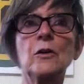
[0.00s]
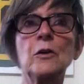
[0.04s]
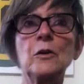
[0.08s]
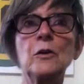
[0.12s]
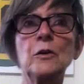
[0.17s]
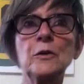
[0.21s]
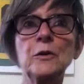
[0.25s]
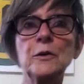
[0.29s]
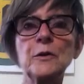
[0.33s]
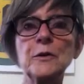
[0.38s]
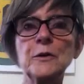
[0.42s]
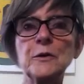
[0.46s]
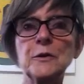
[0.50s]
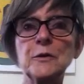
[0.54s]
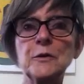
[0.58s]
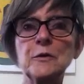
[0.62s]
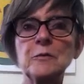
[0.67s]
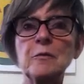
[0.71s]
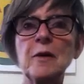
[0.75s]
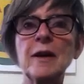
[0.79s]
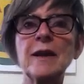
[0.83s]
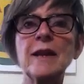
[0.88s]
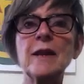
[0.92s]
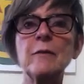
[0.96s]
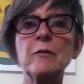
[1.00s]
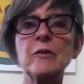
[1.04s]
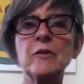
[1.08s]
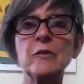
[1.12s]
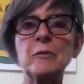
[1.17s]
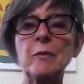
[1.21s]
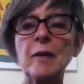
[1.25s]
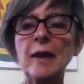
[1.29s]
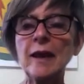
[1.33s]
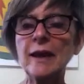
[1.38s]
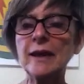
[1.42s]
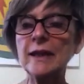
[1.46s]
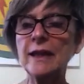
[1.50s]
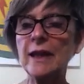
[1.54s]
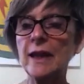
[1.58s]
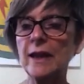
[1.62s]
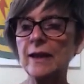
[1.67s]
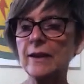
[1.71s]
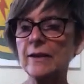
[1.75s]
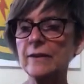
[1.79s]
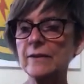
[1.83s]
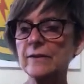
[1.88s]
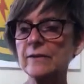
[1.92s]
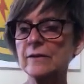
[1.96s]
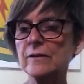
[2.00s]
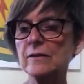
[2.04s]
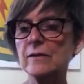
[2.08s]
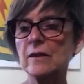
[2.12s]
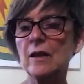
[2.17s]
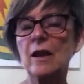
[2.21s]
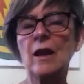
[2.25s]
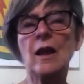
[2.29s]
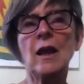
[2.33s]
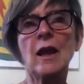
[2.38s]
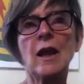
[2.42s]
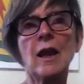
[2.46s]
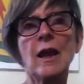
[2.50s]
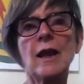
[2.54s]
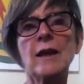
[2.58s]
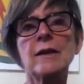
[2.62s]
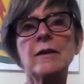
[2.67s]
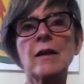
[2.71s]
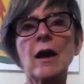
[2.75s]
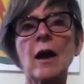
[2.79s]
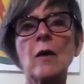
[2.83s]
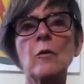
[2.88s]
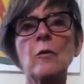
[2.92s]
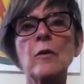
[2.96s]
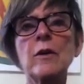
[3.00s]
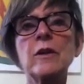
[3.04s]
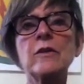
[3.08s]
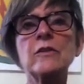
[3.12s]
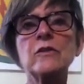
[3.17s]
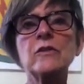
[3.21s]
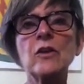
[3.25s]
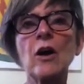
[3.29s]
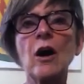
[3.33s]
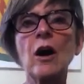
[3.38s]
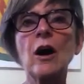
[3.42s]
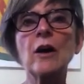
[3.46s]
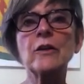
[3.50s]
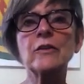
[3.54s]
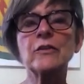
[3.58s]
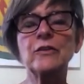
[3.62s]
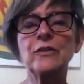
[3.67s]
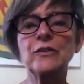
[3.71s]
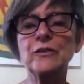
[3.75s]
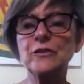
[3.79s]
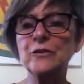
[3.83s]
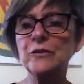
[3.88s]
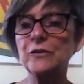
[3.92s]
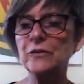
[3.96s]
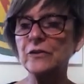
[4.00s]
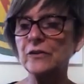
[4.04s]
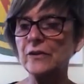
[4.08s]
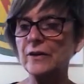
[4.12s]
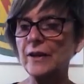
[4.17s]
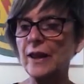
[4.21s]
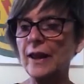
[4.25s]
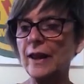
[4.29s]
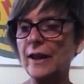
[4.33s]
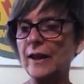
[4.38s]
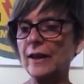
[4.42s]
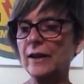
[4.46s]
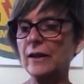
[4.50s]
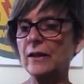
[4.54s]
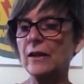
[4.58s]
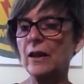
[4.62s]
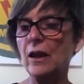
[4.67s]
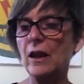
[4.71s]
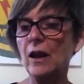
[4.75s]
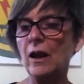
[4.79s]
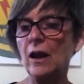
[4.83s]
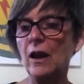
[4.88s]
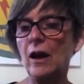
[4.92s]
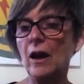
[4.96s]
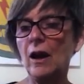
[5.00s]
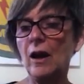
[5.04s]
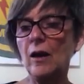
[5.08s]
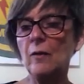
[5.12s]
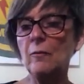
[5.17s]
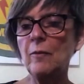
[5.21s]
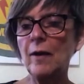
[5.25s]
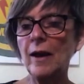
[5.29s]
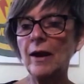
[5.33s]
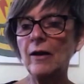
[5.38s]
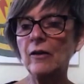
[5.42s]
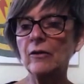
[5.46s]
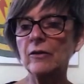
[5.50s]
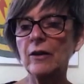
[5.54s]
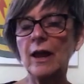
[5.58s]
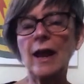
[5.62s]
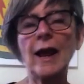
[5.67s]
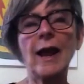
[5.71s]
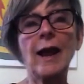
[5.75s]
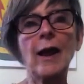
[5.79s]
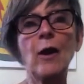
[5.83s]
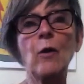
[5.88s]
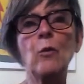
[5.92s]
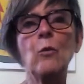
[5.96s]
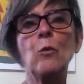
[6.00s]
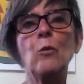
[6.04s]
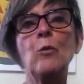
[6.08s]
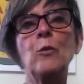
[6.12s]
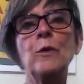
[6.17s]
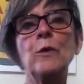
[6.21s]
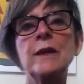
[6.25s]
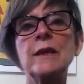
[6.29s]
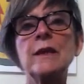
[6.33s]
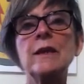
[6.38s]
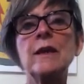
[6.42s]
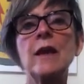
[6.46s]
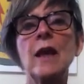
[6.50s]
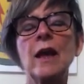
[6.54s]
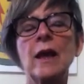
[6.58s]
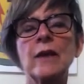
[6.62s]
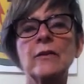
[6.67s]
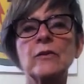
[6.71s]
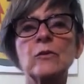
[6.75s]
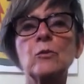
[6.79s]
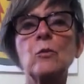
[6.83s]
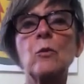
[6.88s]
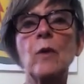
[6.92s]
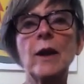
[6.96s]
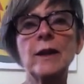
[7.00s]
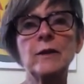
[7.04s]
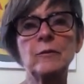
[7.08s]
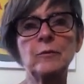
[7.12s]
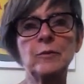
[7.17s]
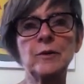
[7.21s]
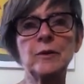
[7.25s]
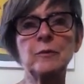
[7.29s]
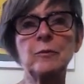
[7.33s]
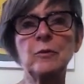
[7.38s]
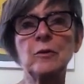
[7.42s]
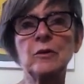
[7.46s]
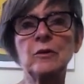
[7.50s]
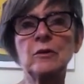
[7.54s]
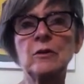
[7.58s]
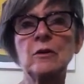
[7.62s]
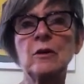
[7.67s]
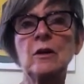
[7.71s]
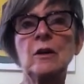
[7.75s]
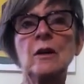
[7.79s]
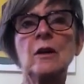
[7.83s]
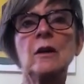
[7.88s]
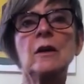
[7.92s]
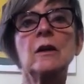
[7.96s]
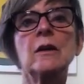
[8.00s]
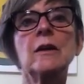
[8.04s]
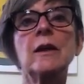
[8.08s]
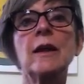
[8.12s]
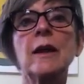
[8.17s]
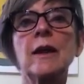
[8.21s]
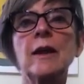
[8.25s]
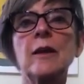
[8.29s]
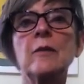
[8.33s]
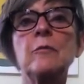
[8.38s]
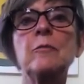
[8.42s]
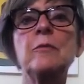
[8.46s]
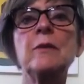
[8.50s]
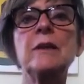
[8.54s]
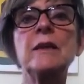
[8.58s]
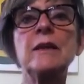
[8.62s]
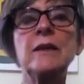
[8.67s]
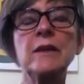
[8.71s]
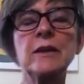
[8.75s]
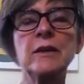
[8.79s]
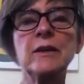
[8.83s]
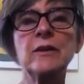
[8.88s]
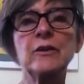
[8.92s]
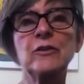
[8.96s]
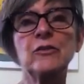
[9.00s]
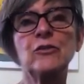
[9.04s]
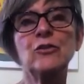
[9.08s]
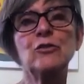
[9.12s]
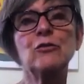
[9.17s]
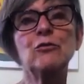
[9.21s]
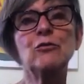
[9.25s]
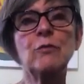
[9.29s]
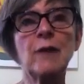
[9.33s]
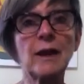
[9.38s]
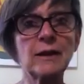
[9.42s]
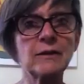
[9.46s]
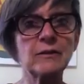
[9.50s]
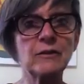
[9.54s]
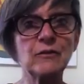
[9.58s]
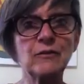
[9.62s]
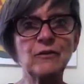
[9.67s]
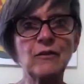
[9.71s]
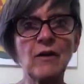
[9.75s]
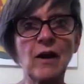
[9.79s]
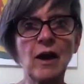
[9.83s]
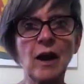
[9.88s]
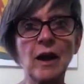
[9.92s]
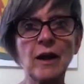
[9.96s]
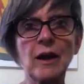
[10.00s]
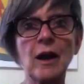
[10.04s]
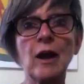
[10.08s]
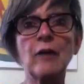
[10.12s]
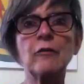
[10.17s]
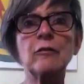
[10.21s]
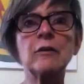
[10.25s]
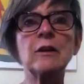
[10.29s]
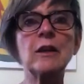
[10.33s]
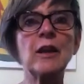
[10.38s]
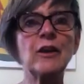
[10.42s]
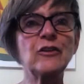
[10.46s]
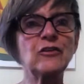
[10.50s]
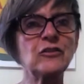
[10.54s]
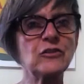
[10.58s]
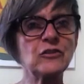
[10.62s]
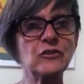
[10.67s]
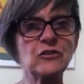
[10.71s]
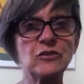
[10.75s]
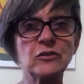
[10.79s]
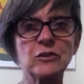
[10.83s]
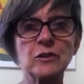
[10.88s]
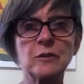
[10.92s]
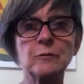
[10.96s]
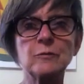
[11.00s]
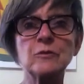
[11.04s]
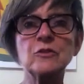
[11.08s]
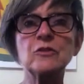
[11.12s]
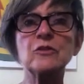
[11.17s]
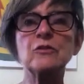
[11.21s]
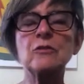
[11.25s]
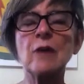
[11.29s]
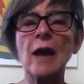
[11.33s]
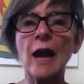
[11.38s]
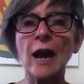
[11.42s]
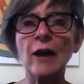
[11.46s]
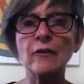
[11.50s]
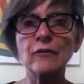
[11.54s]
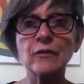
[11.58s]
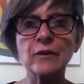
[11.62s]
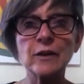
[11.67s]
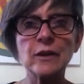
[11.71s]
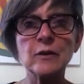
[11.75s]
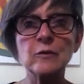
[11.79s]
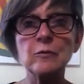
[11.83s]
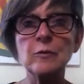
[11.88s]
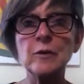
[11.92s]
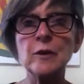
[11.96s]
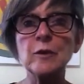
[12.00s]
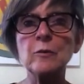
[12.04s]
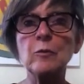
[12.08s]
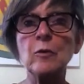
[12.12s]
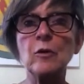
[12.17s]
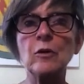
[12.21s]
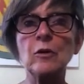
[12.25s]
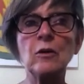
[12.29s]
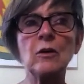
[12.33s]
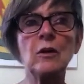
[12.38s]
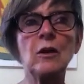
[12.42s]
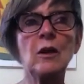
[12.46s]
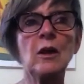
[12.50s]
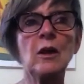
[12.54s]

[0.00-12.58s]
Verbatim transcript: Uhuru. My name is Penny Hess, and I want to talk to you today about how we as white people can begin to rectify our relationship to African people